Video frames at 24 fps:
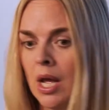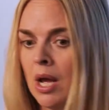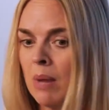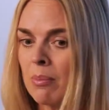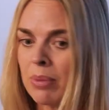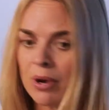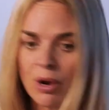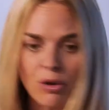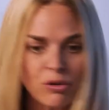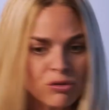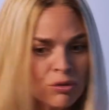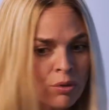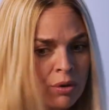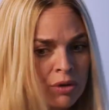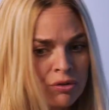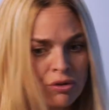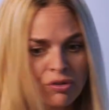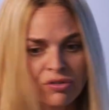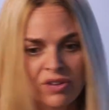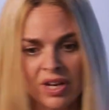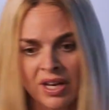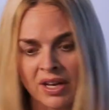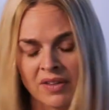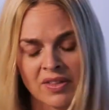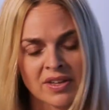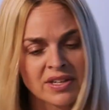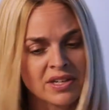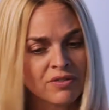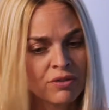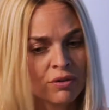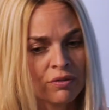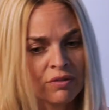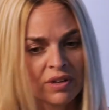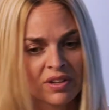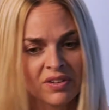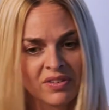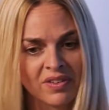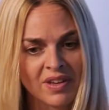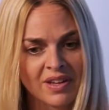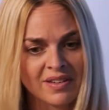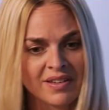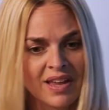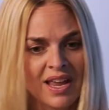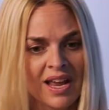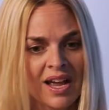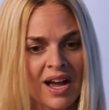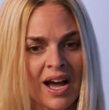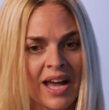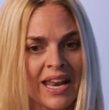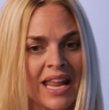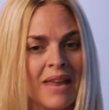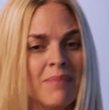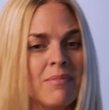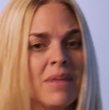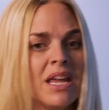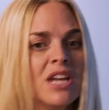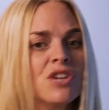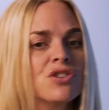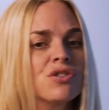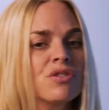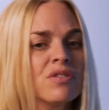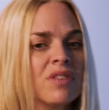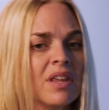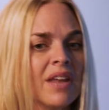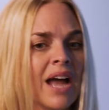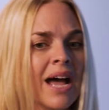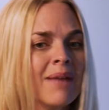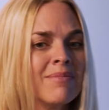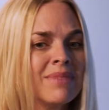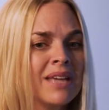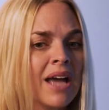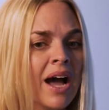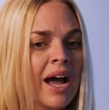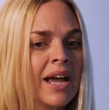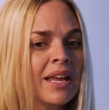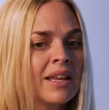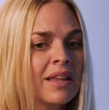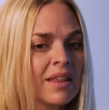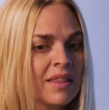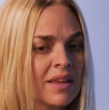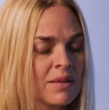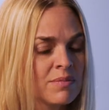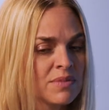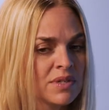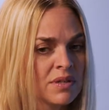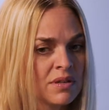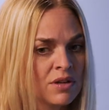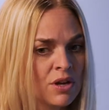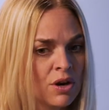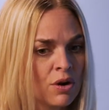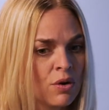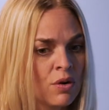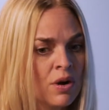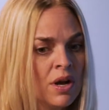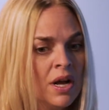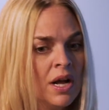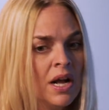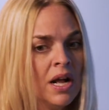but also understanding the different risks they take on and make sure that I'm guiding them to know